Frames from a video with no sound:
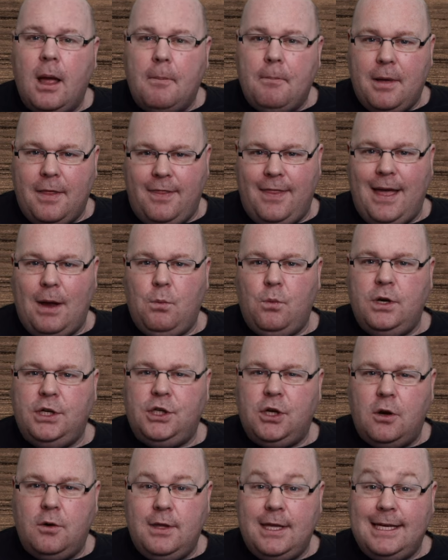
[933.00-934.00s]
but then we
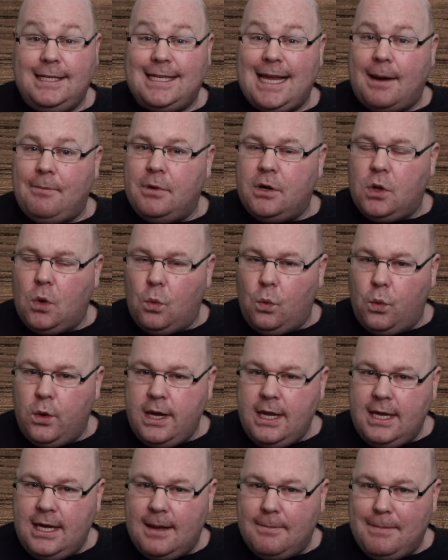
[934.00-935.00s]
show the examiner that
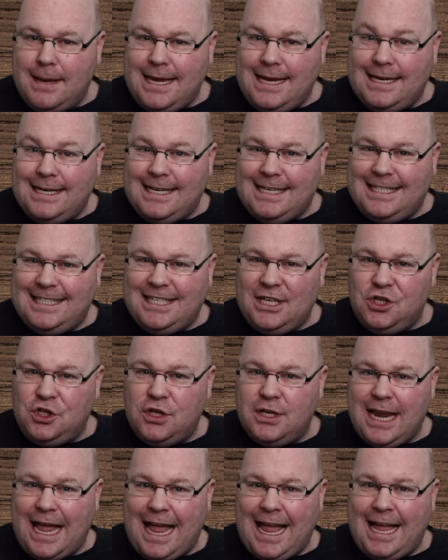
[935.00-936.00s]
we can make a
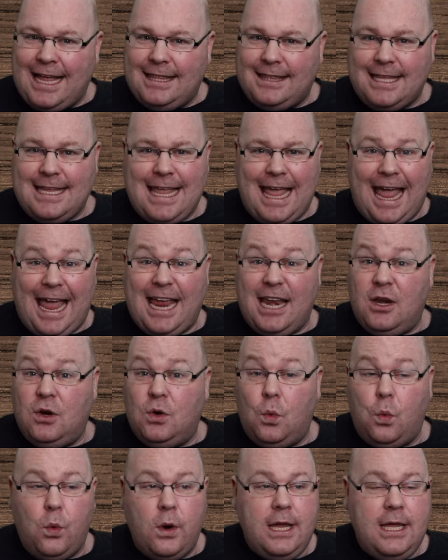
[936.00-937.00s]
decision at the
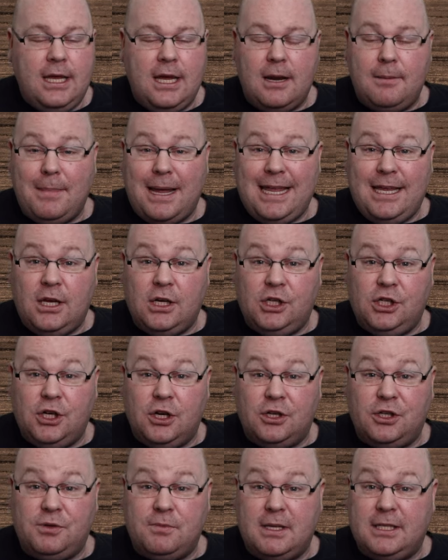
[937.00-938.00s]
end. We can make a
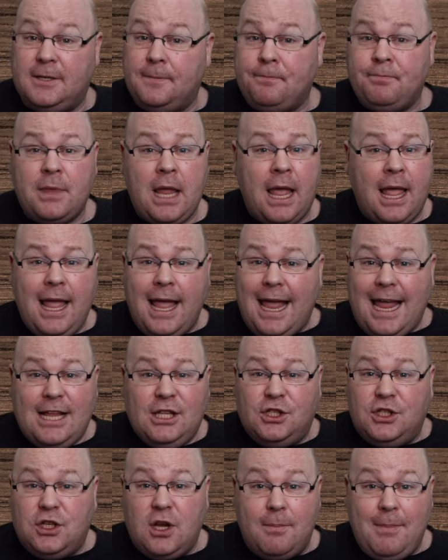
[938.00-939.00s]
judgment. In
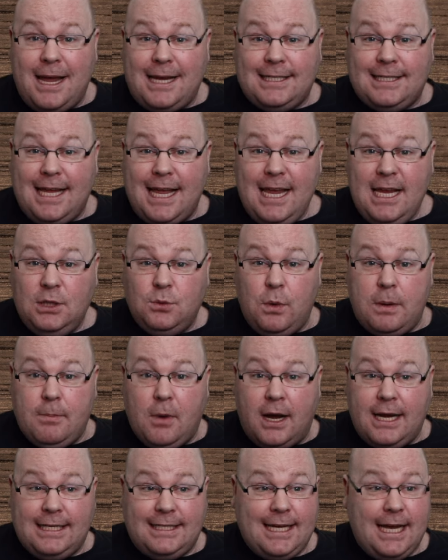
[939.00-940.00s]
some essays, we
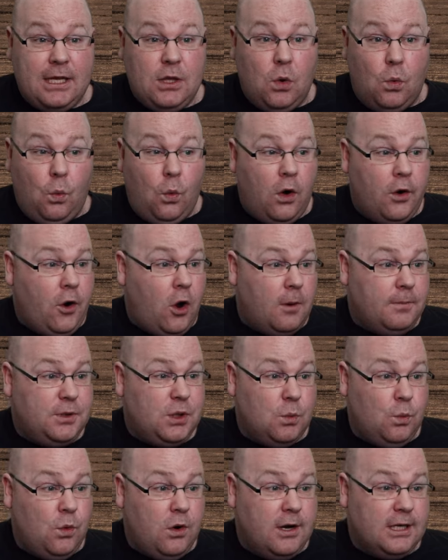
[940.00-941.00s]
might say that one
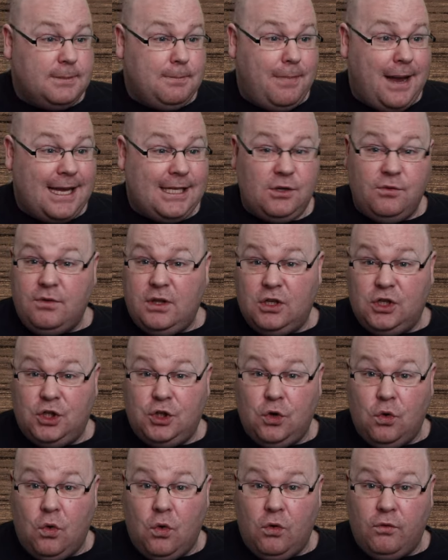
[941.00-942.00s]
option works better in the
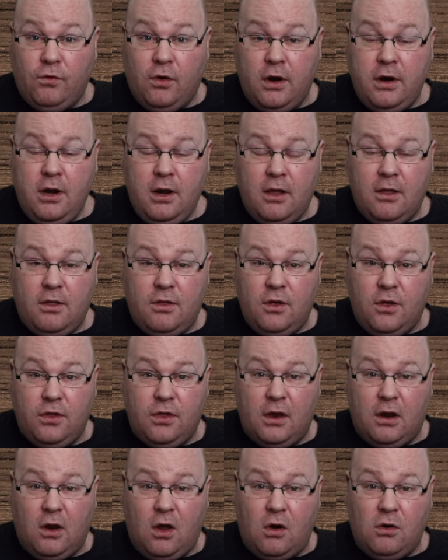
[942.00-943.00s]
short run than
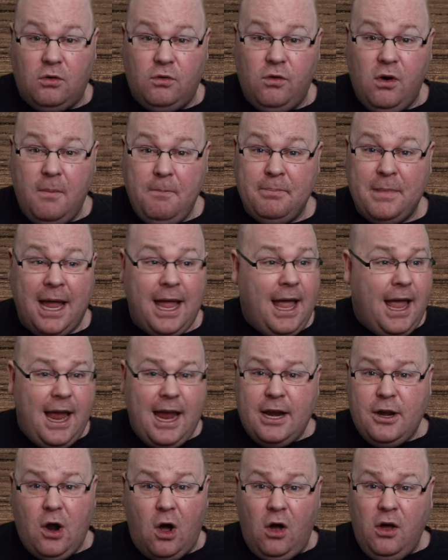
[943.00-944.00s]
the long run.
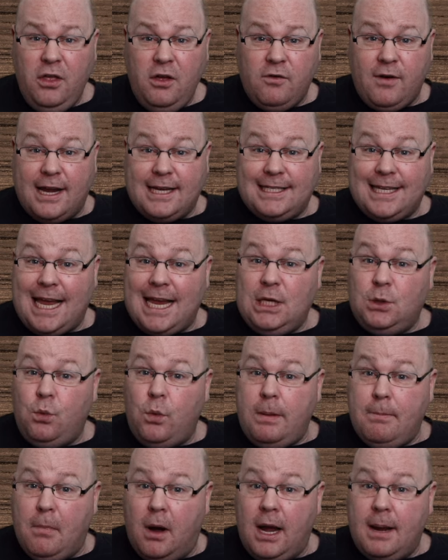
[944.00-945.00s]
In other essays,
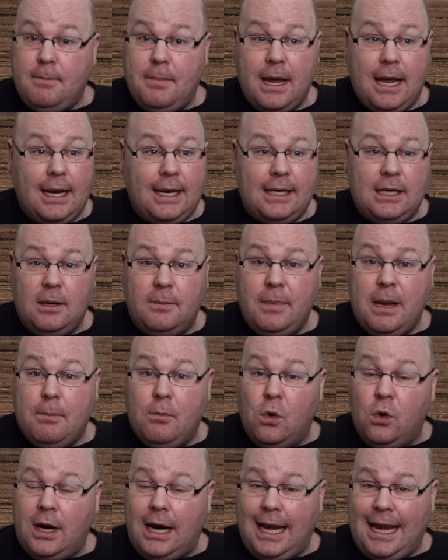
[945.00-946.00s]
we might be a little bit
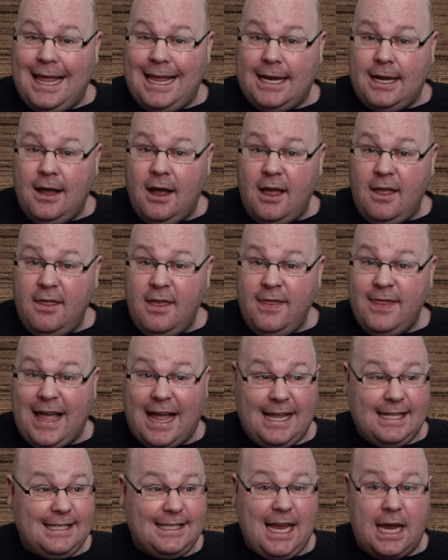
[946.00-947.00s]
more clear-cut than
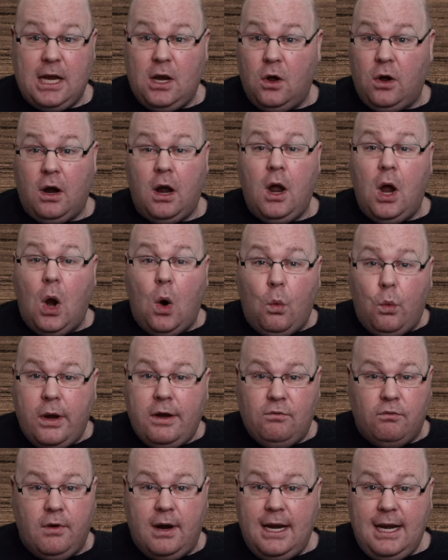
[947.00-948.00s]
that and say, look,
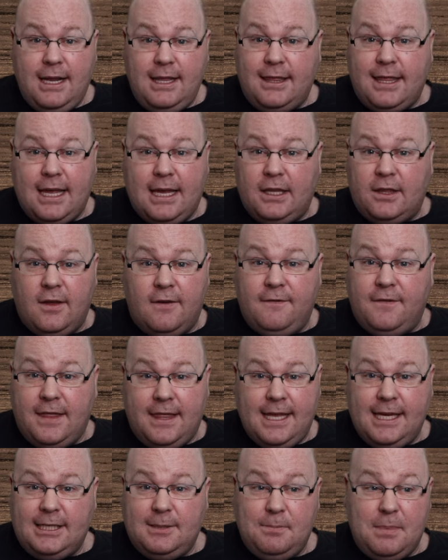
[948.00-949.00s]
we really think that for
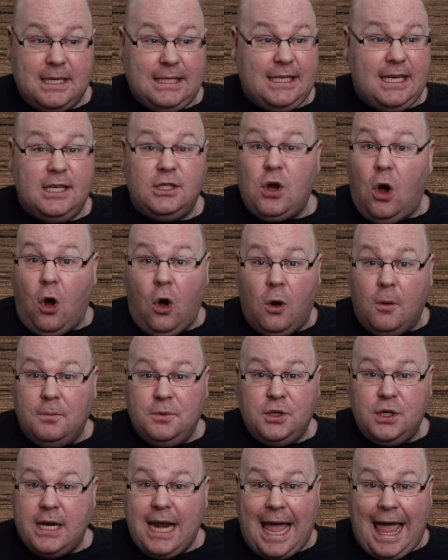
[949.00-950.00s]
this business,
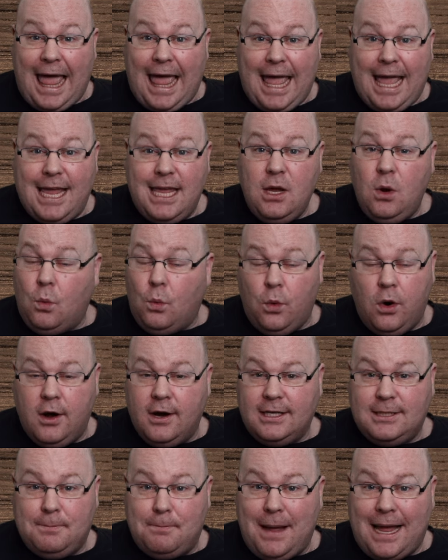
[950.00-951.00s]
option A
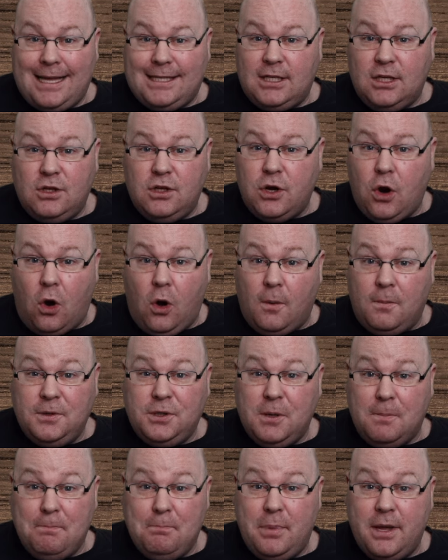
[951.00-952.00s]
works better than
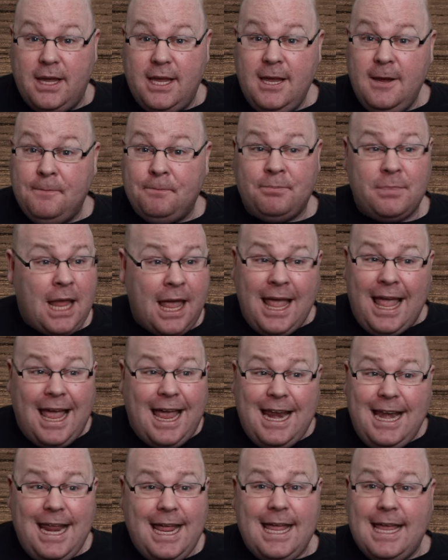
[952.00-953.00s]
option B.
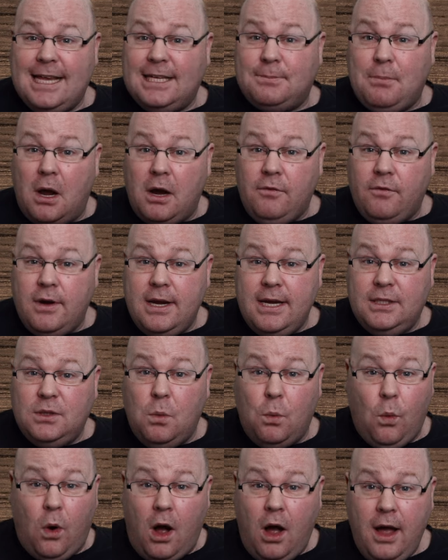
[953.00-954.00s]
And here's my
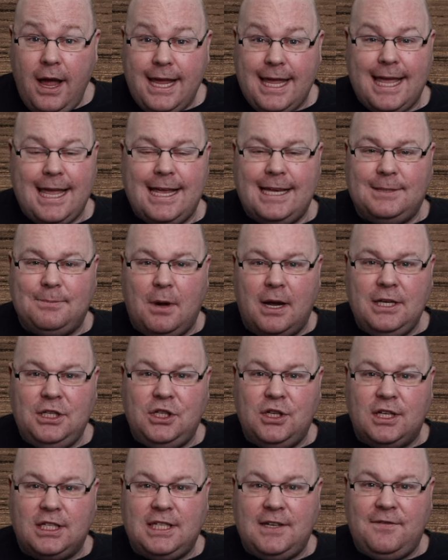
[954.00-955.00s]
reason why, here's my
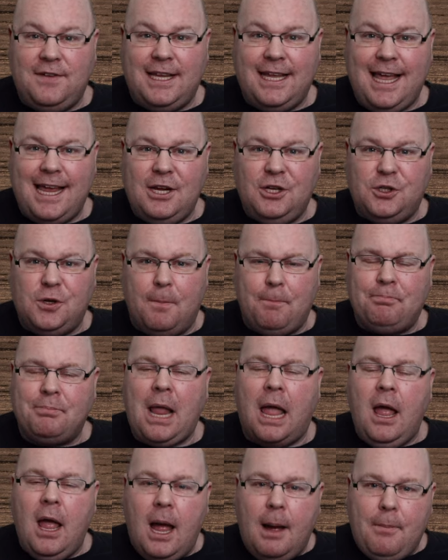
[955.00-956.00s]
justification.
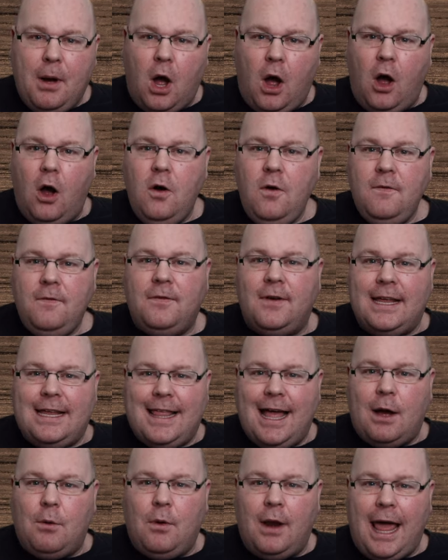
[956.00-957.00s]
But hopefully
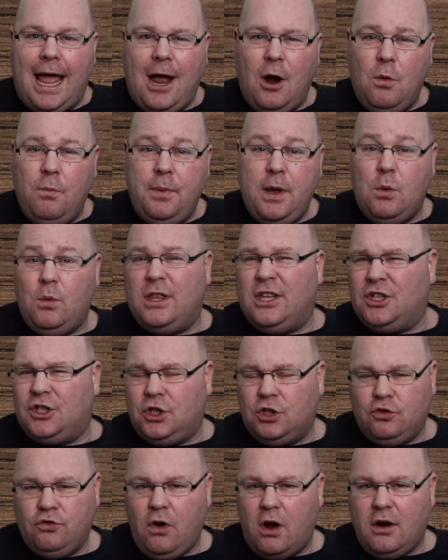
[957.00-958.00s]
that will help you with a
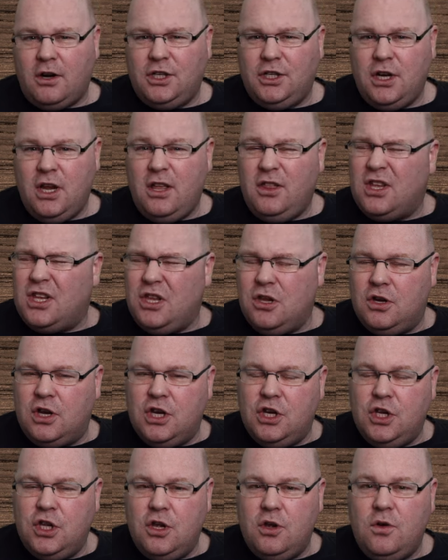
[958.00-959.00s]
structure that you
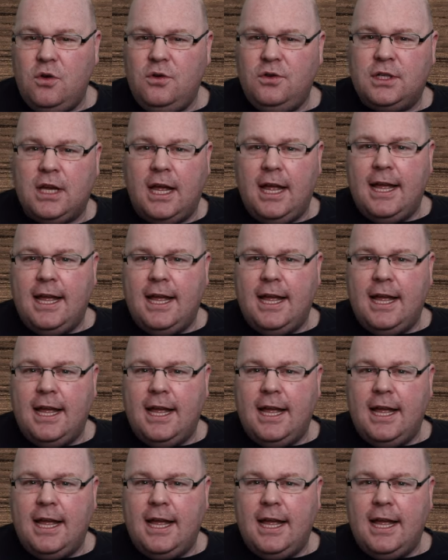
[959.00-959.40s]
can use